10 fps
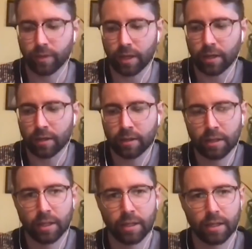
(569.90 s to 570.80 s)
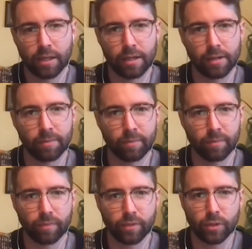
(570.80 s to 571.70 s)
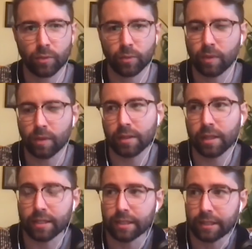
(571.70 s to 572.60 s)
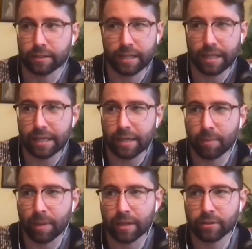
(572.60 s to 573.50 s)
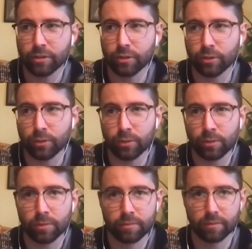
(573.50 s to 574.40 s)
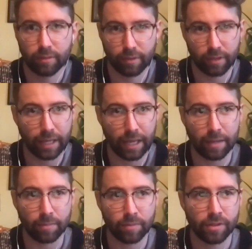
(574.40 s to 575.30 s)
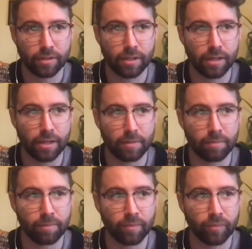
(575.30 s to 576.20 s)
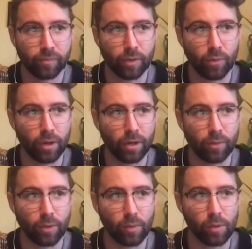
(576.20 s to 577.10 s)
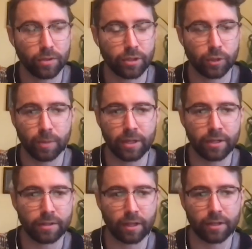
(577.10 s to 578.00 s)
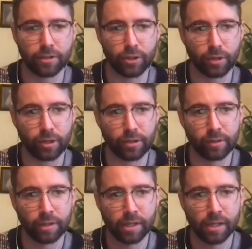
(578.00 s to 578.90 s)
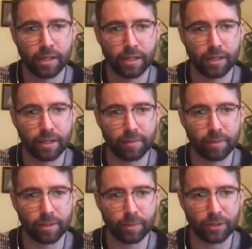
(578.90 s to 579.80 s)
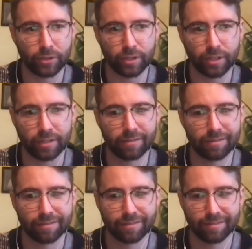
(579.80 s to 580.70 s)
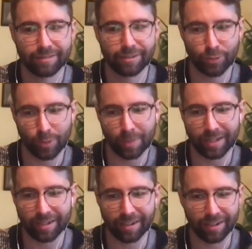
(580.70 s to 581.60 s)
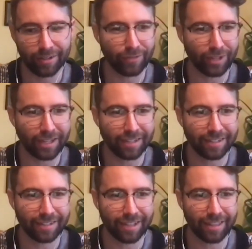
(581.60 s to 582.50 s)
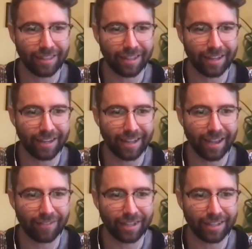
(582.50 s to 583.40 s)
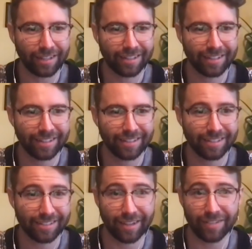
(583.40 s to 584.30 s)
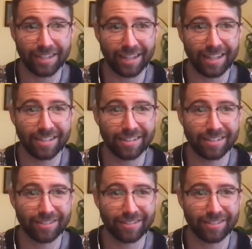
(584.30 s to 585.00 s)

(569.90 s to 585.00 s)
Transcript: Yeah. Um, so yeah, like taking it back to the games. Um, what, what was your experience like in Tokyo, um, especially yeah. swimming an event and then having seven days,